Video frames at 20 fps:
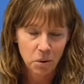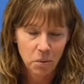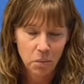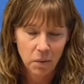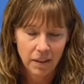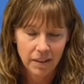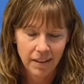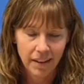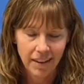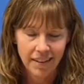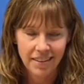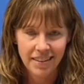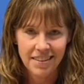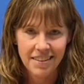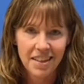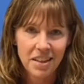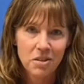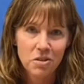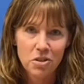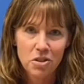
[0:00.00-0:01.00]
1 9 that
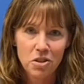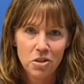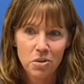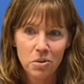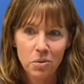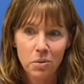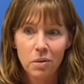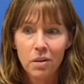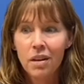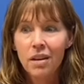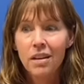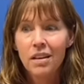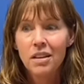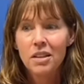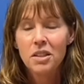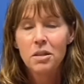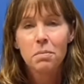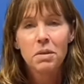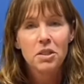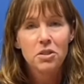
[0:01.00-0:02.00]
tells you
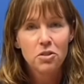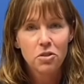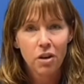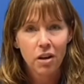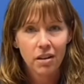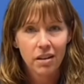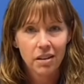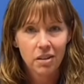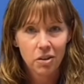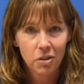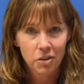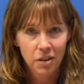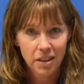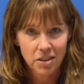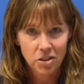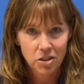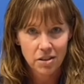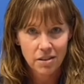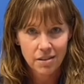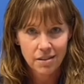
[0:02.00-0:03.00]
to be strong and
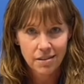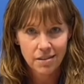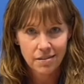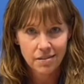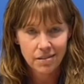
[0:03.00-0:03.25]
courageous,